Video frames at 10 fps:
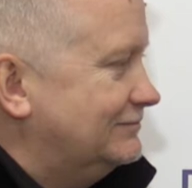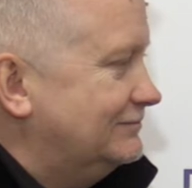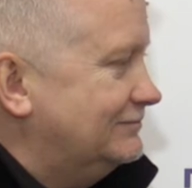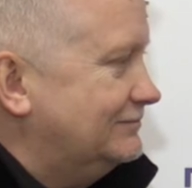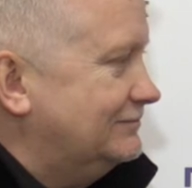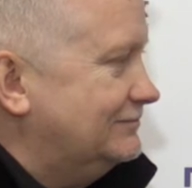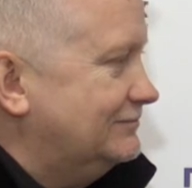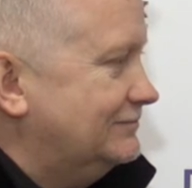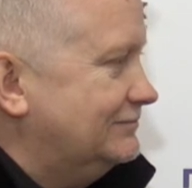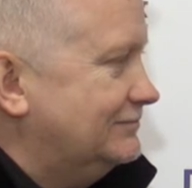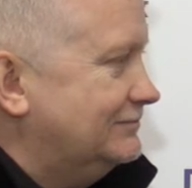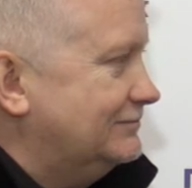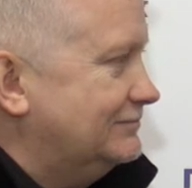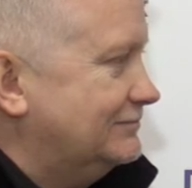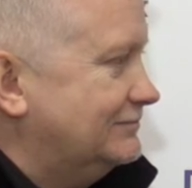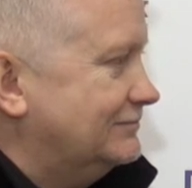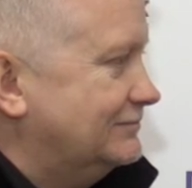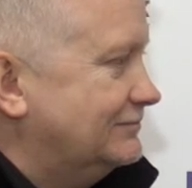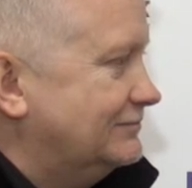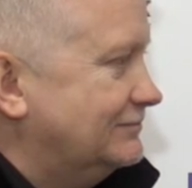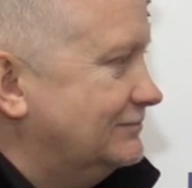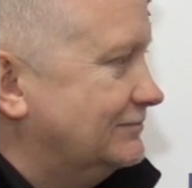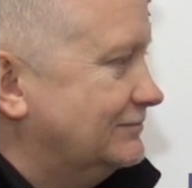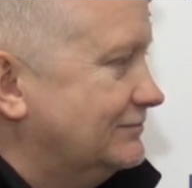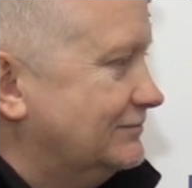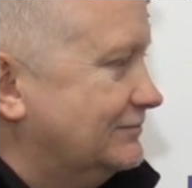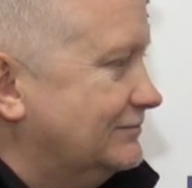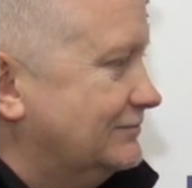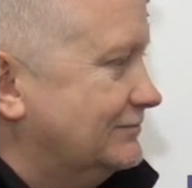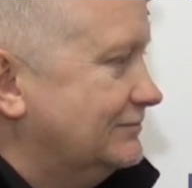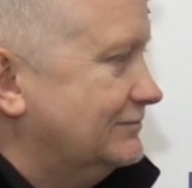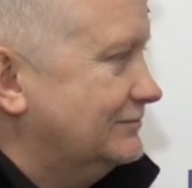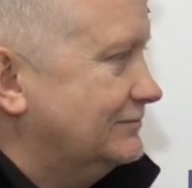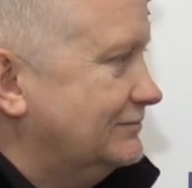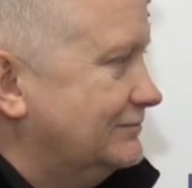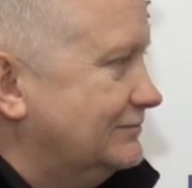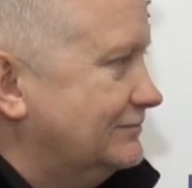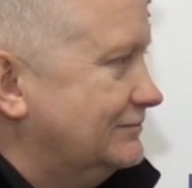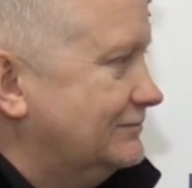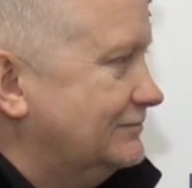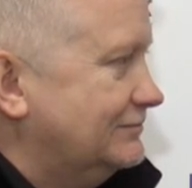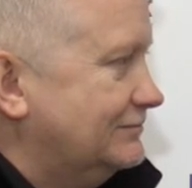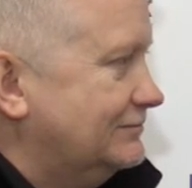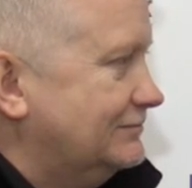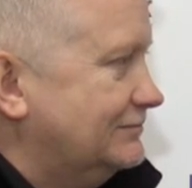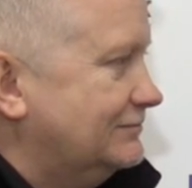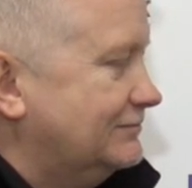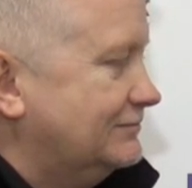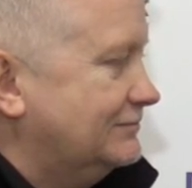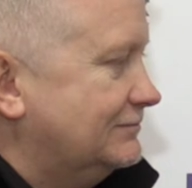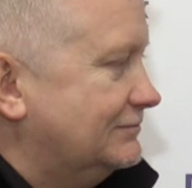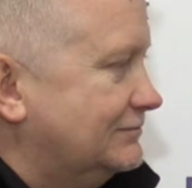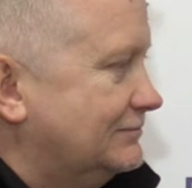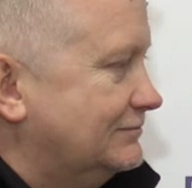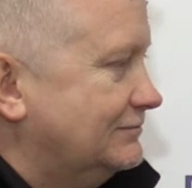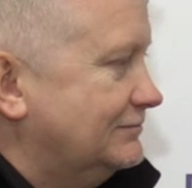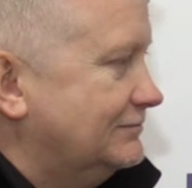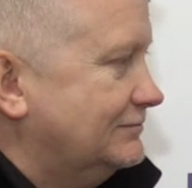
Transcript: This person isn't speaking.